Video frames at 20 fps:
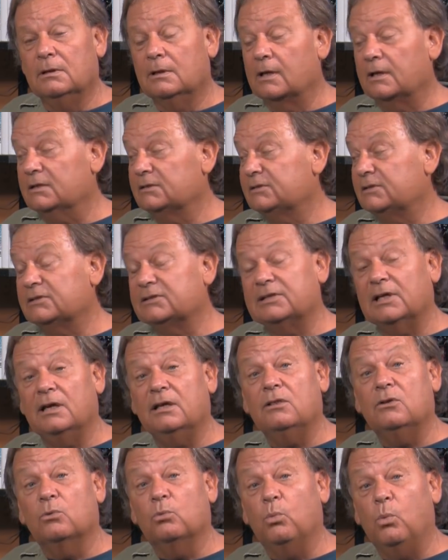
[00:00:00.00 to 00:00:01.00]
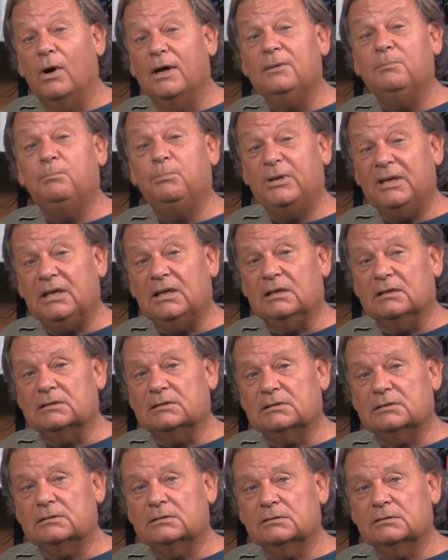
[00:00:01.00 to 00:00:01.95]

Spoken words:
That is to say, they're one piece.